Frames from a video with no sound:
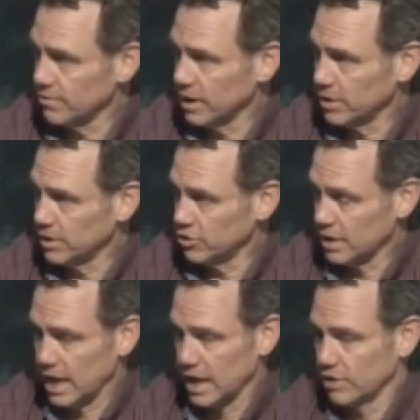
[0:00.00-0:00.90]
I mean, you
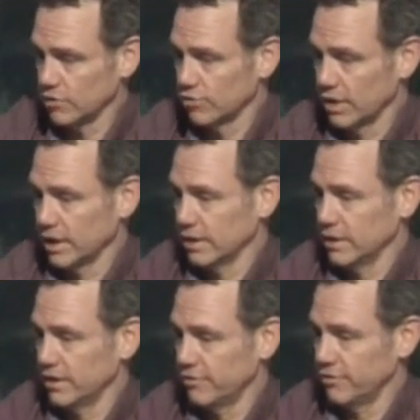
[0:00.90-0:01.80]
can't drink
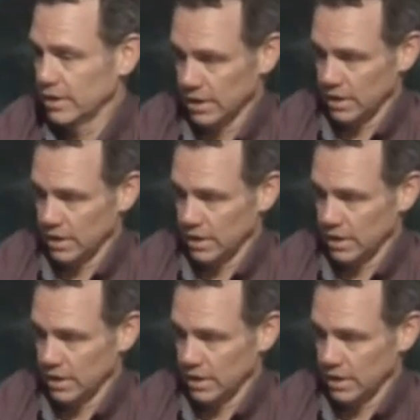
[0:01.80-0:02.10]
enough